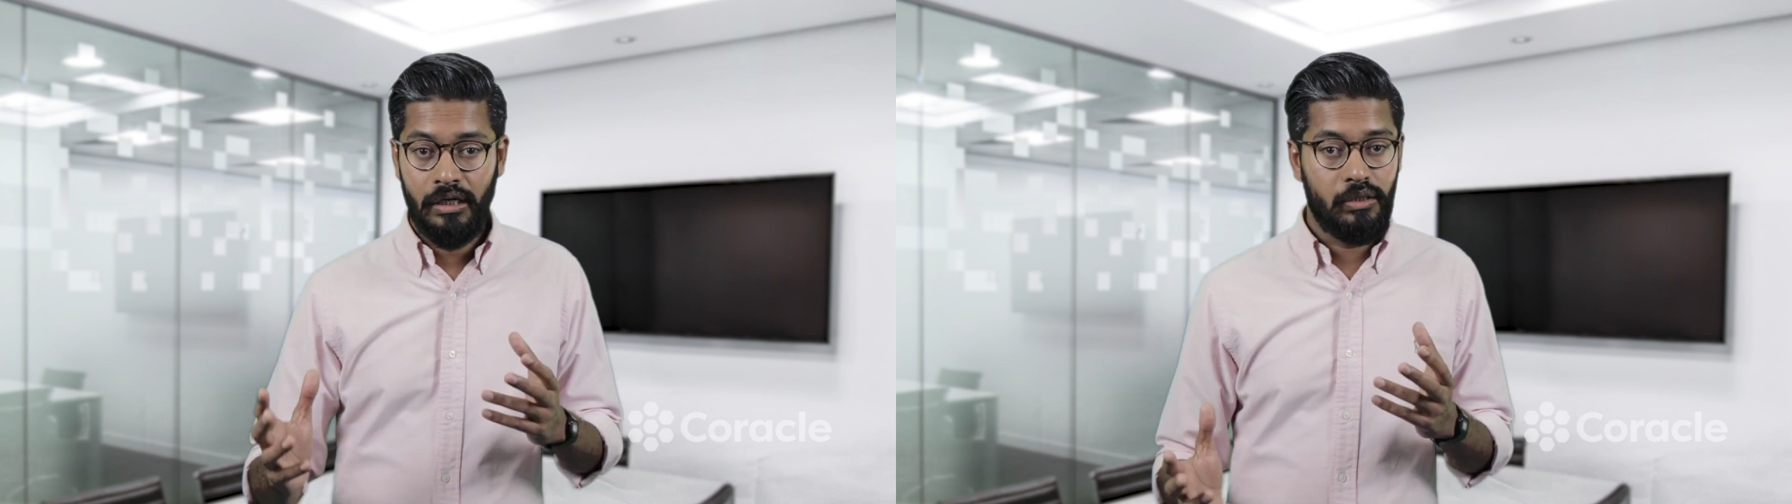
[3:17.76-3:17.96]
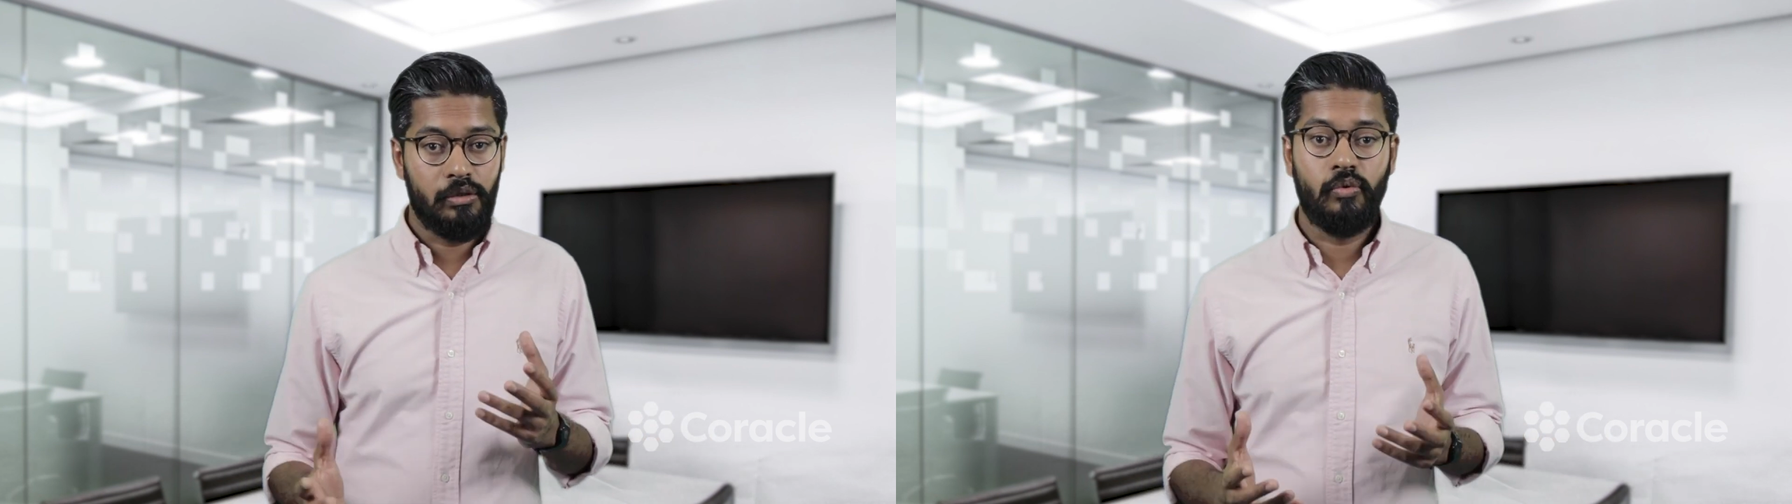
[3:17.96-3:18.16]

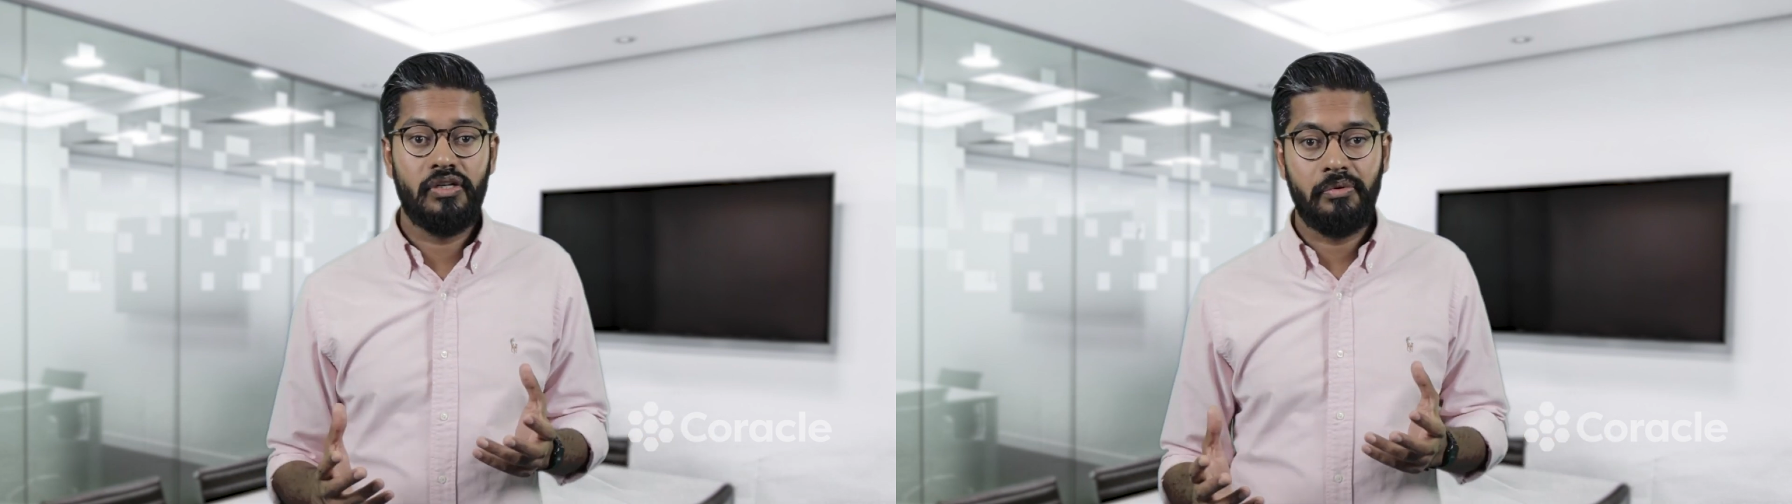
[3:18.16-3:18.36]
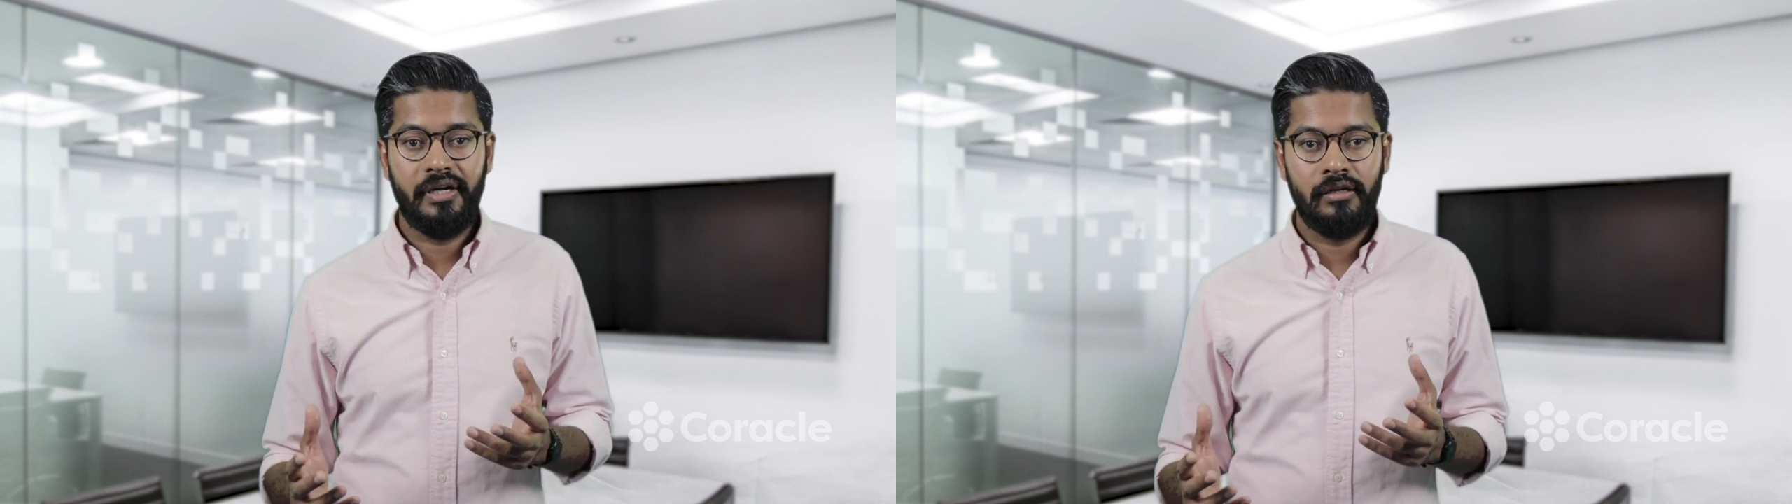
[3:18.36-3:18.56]
you're
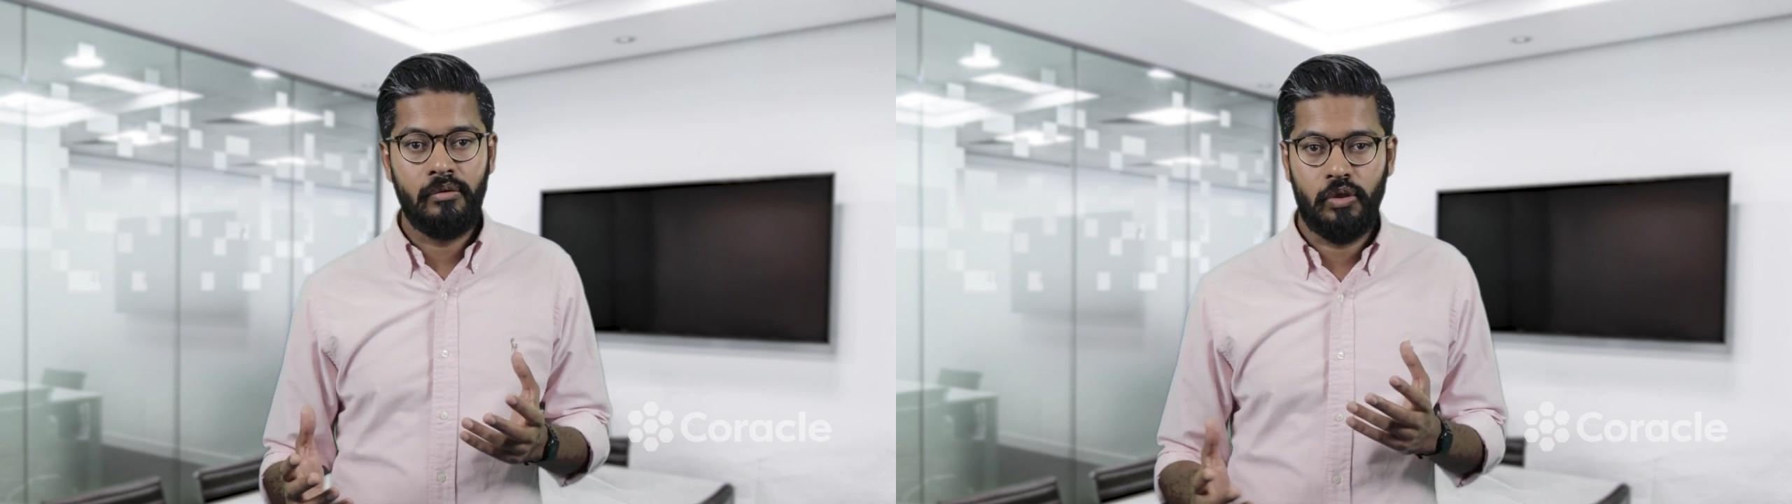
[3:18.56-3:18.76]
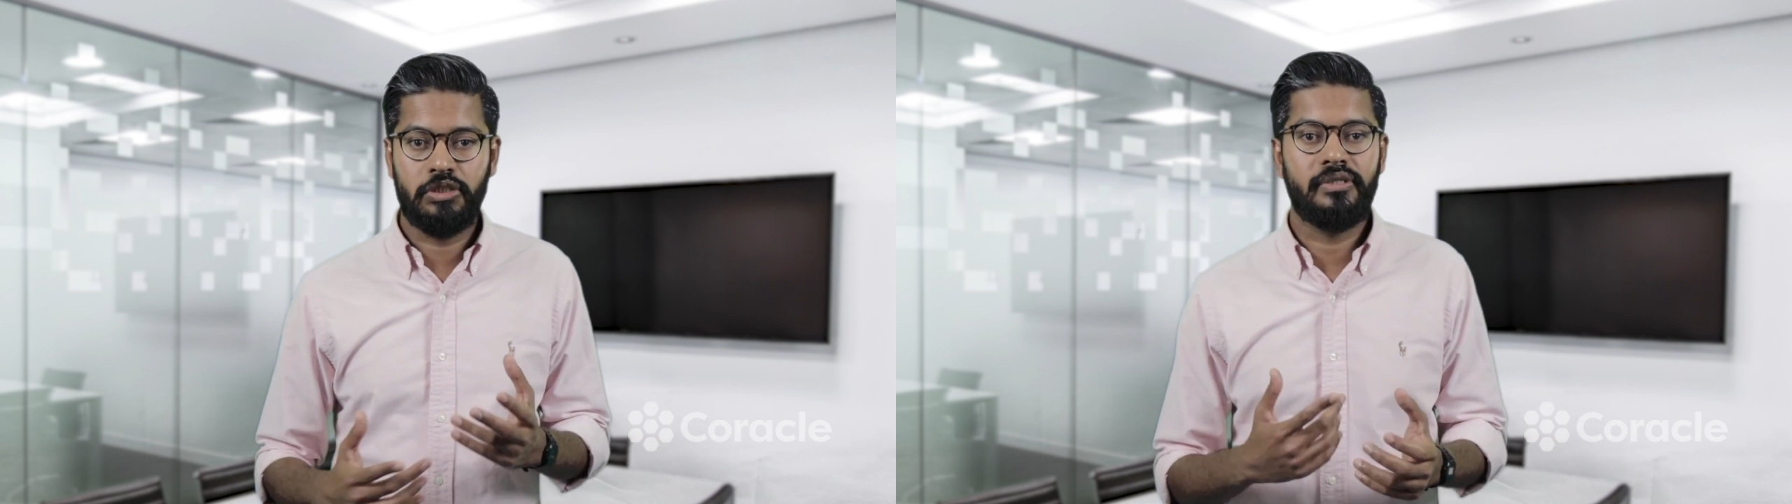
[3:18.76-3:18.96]
wondering,
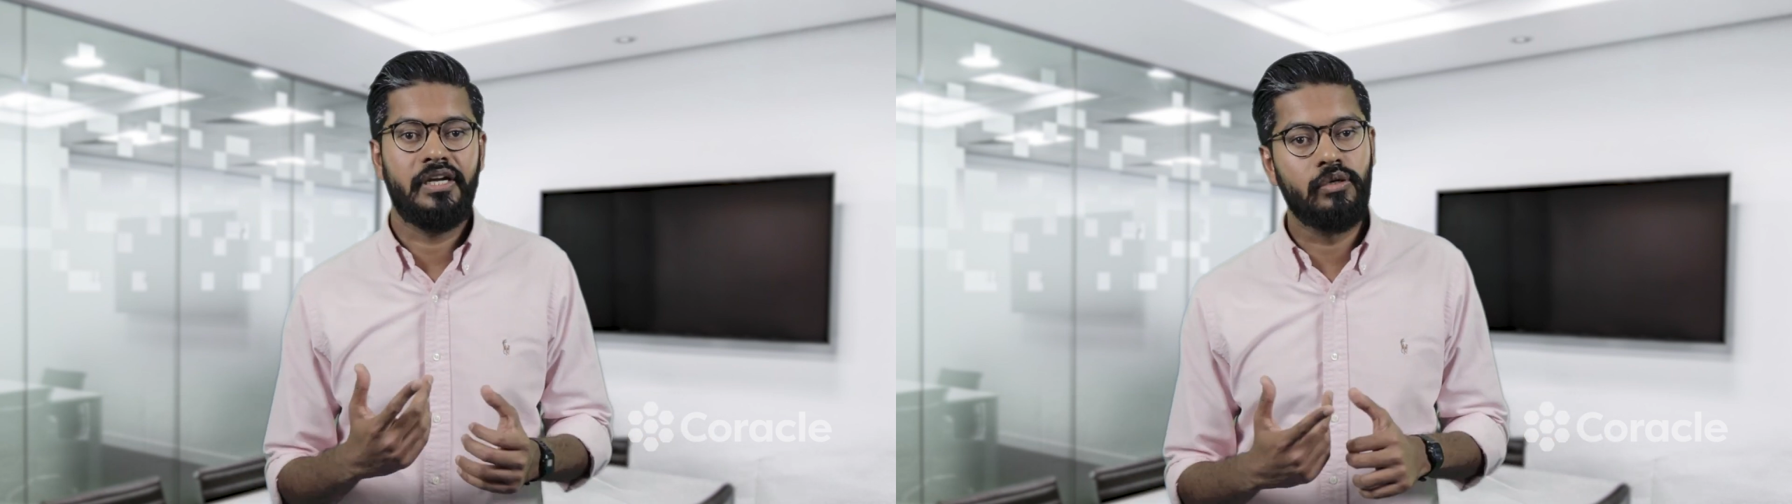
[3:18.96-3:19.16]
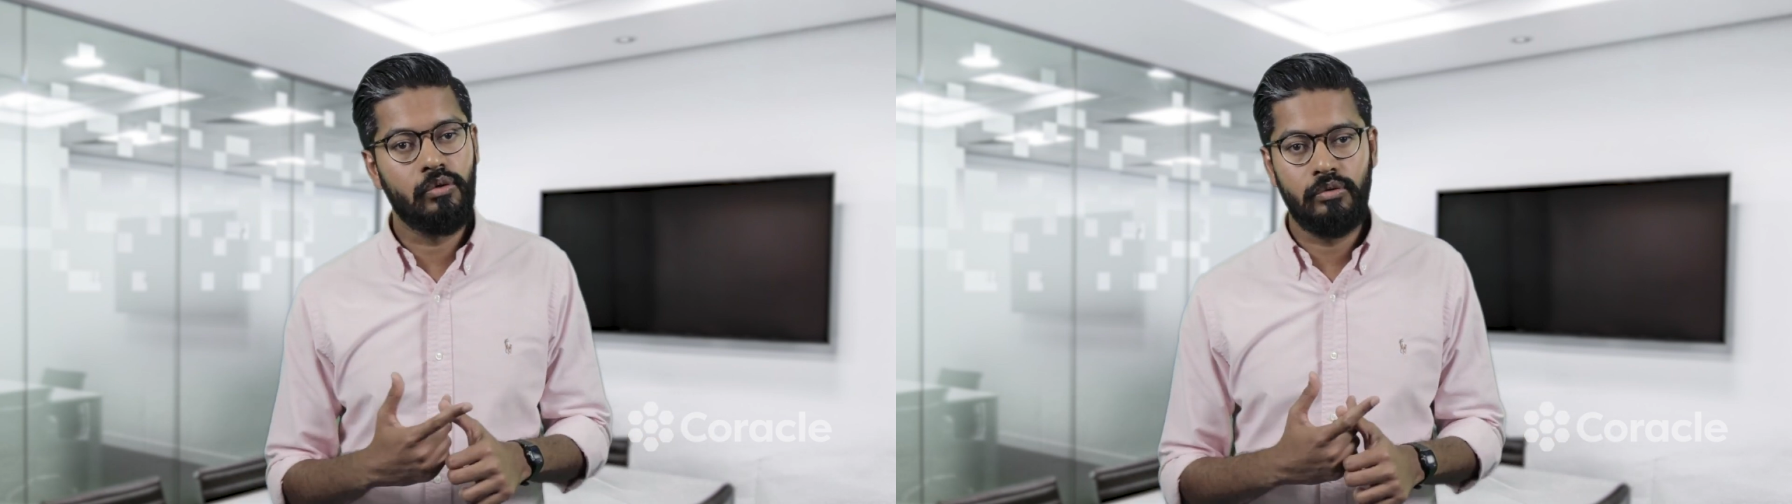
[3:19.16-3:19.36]
what should I
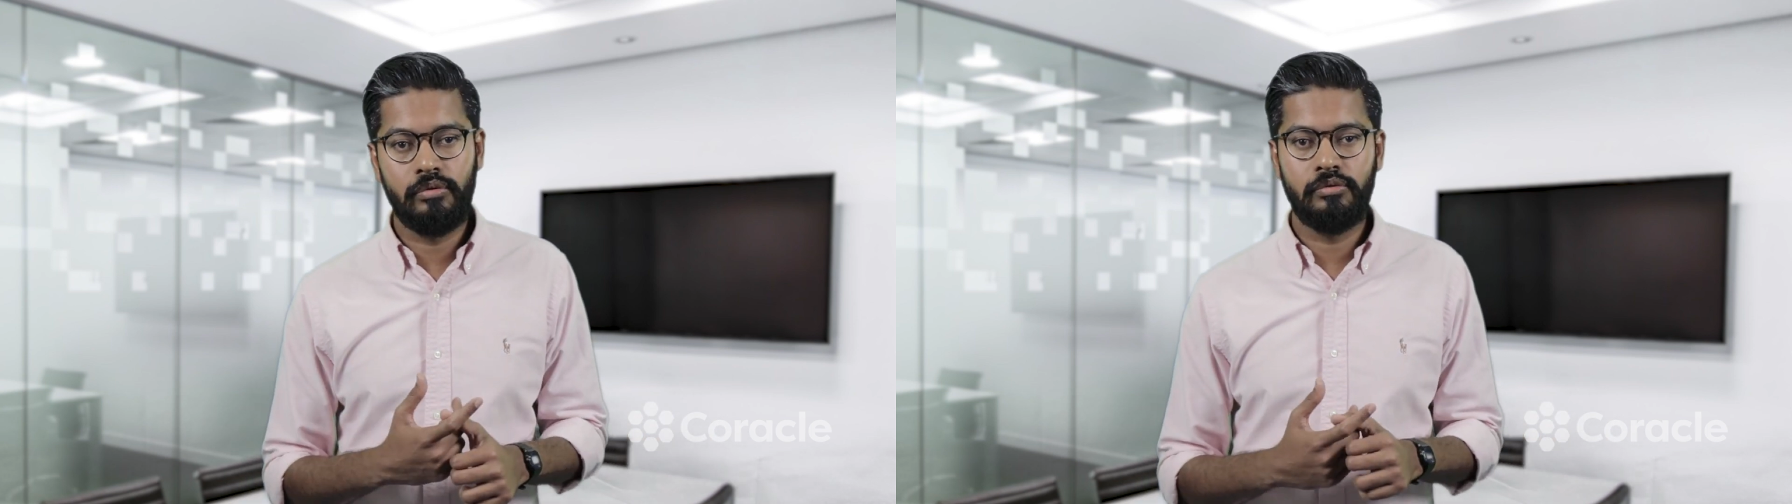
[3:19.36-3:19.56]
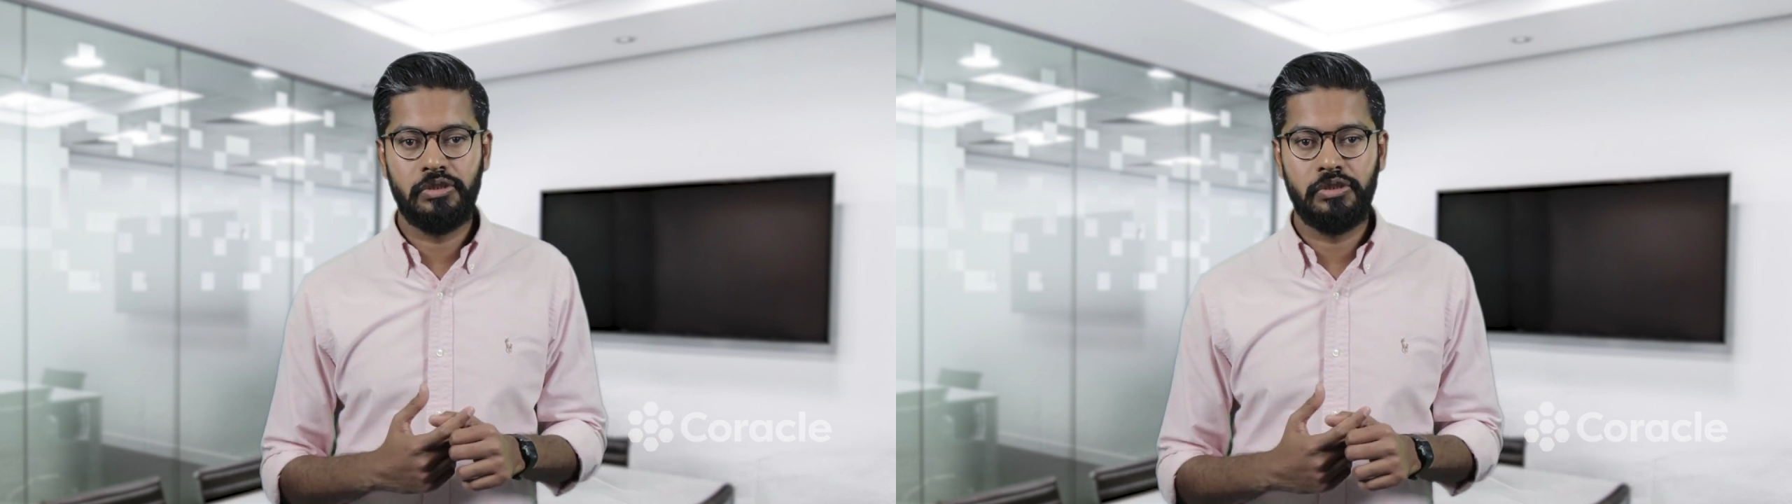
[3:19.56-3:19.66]
do?